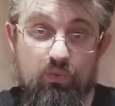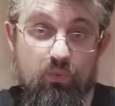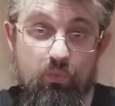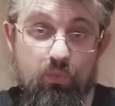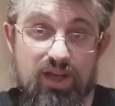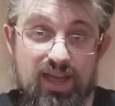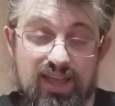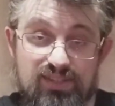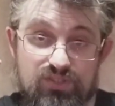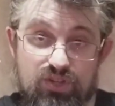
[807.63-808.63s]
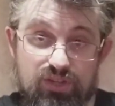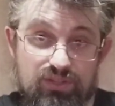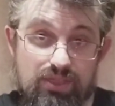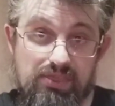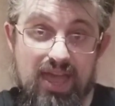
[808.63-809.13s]
where it's
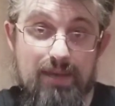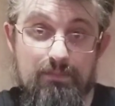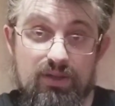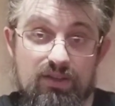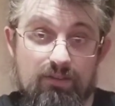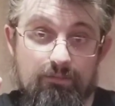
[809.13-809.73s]
just them